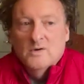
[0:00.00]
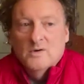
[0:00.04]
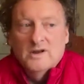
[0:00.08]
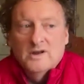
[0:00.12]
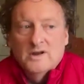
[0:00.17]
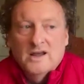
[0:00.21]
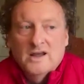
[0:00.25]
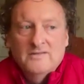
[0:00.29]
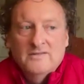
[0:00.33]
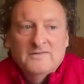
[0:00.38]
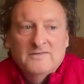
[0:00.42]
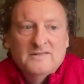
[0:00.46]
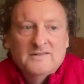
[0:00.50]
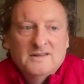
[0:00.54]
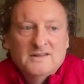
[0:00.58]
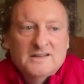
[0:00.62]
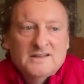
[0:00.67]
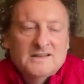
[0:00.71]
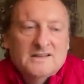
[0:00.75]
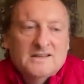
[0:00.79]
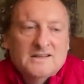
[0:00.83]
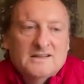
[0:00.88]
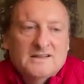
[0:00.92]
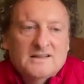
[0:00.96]
Well, what I've
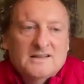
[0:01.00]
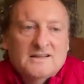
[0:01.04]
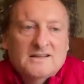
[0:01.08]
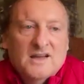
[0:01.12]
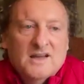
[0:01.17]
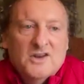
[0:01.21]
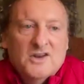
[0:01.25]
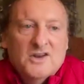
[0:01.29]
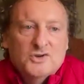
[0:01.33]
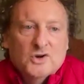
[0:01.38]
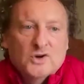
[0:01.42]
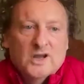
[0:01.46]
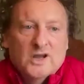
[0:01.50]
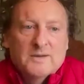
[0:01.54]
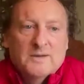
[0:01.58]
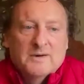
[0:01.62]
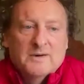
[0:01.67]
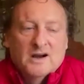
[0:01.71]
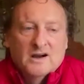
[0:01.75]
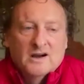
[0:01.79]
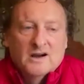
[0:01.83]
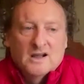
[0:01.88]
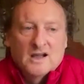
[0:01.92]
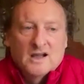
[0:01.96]
enjoyed
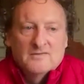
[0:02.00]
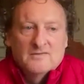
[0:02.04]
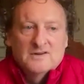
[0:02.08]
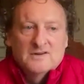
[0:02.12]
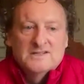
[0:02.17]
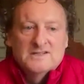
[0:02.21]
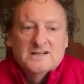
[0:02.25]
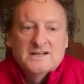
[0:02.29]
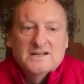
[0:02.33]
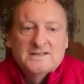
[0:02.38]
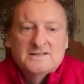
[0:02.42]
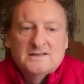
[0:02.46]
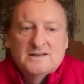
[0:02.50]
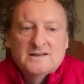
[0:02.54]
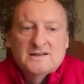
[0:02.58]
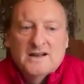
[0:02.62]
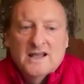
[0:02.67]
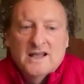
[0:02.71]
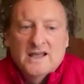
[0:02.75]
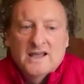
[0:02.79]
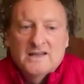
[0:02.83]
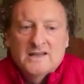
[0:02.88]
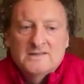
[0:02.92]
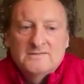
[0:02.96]
about our conversation
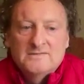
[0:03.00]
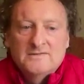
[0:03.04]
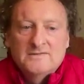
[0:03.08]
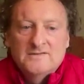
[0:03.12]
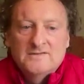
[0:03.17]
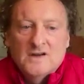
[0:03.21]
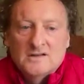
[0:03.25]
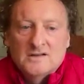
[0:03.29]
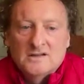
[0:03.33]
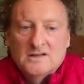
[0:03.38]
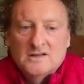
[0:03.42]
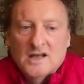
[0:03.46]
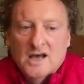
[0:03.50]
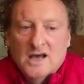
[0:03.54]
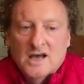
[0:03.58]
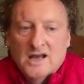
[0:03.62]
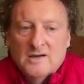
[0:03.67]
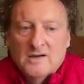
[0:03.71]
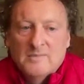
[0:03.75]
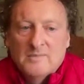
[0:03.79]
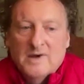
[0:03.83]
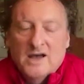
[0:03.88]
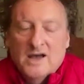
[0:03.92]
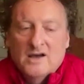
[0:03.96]
today is we've talked a
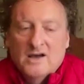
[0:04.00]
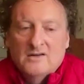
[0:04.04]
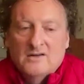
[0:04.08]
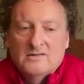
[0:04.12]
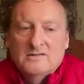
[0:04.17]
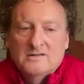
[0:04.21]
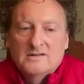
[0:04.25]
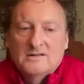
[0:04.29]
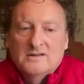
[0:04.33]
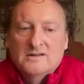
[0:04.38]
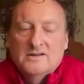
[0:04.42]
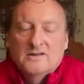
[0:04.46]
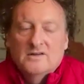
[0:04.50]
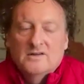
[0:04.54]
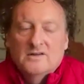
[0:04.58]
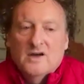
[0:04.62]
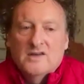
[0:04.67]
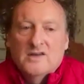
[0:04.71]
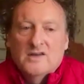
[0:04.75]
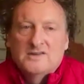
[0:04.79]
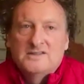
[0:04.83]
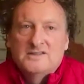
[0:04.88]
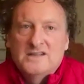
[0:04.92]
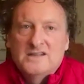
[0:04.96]
lot about
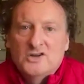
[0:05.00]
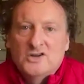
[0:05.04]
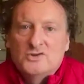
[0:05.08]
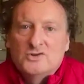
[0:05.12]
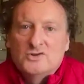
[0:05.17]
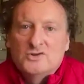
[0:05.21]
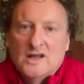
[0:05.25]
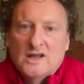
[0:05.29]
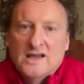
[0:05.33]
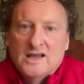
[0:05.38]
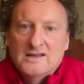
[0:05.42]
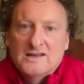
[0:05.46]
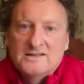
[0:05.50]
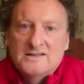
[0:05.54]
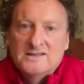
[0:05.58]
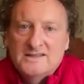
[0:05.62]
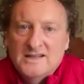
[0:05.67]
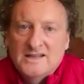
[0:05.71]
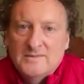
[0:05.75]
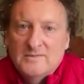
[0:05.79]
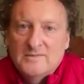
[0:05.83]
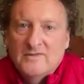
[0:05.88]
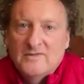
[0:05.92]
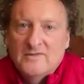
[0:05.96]
a centralized
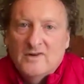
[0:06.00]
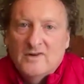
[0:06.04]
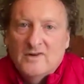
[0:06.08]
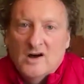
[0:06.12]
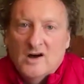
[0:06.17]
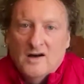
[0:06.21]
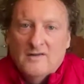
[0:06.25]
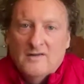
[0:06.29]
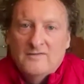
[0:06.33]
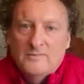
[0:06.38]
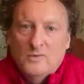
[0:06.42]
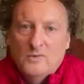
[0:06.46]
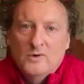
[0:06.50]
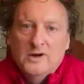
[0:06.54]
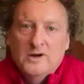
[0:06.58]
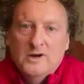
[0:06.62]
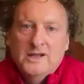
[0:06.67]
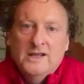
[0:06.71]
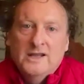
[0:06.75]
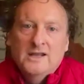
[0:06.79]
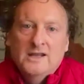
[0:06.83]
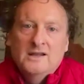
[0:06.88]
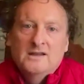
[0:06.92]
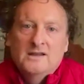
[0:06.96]
theme of
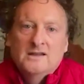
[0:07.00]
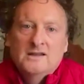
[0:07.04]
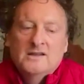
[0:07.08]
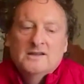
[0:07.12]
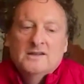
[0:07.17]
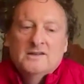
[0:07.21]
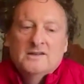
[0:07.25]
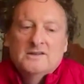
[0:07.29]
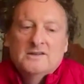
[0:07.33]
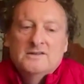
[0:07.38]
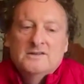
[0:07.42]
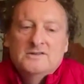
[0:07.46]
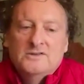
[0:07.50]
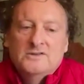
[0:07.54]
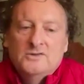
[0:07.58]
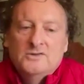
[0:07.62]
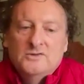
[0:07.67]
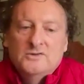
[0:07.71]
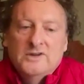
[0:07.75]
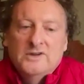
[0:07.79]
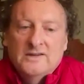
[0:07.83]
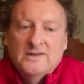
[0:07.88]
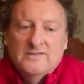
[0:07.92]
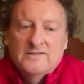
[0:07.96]
offboarding
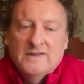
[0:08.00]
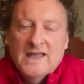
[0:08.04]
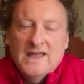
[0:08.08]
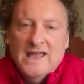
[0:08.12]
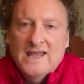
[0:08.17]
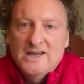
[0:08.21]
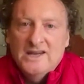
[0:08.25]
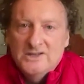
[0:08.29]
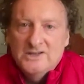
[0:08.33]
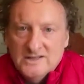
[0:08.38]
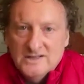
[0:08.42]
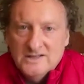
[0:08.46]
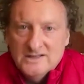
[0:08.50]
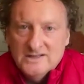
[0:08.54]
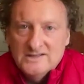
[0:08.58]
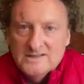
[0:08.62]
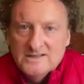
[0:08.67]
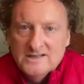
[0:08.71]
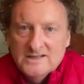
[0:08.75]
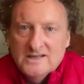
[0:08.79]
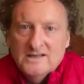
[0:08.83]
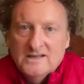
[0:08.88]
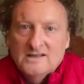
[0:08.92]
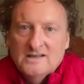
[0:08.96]
to give
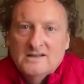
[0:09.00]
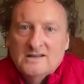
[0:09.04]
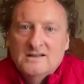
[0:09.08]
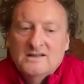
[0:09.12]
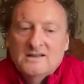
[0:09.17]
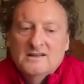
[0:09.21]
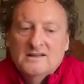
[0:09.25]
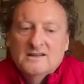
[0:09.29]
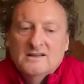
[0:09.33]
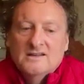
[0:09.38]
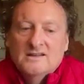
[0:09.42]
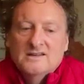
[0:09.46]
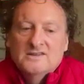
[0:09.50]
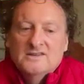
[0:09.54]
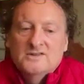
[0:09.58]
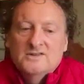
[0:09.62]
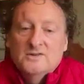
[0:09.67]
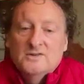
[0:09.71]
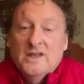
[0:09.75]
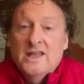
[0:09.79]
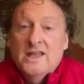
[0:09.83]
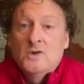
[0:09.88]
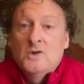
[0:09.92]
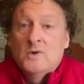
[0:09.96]
agency
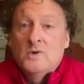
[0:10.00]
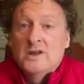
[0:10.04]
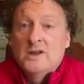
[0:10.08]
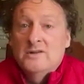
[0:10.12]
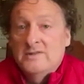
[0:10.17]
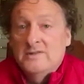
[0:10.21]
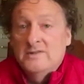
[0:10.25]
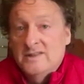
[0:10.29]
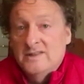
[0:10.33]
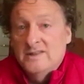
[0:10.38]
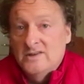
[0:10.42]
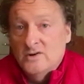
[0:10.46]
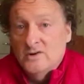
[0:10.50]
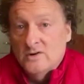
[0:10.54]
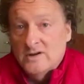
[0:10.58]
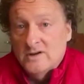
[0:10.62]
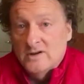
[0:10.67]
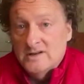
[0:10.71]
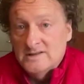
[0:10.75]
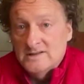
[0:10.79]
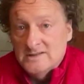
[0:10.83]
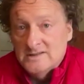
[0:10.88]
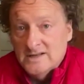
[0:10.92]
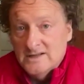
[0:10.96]
to anyone within the
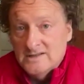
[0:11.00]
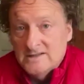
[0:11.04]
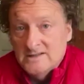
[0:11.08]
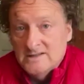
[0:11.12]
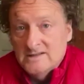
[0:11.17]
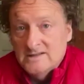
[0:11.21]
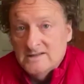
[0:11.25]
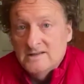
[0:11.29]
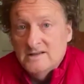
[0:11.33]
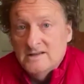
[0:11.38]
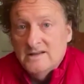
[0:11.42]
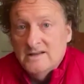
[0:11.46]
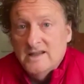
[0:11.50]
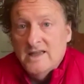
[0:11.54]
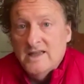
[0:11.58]
organization.